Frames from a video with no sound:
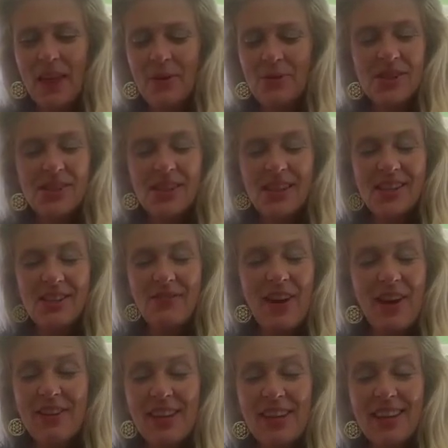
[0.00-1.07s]
it's
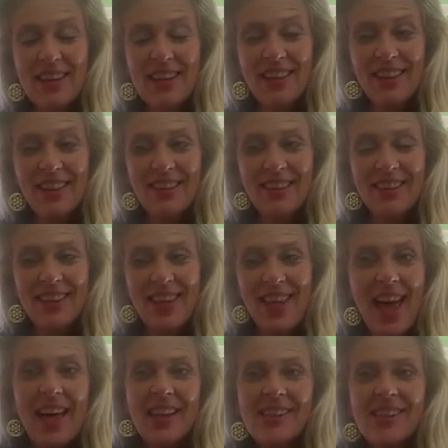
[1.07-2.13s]
very
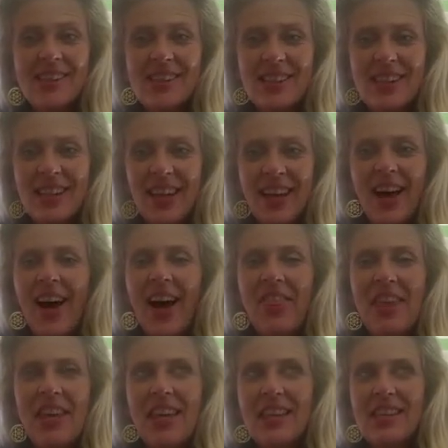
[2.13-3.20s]
yeah, it's just, I
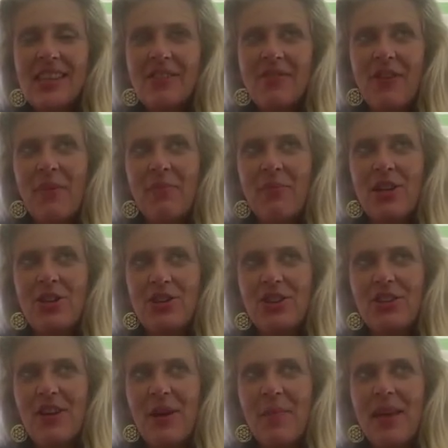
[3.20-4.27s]
think it's the
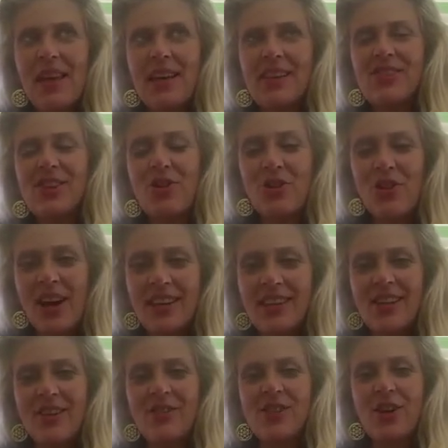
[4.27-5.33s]
vibration of it being so
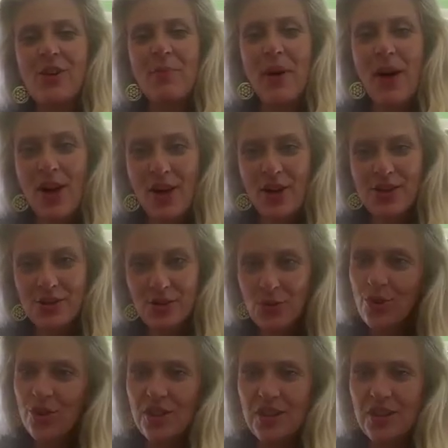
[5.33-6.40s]
creative, so personal to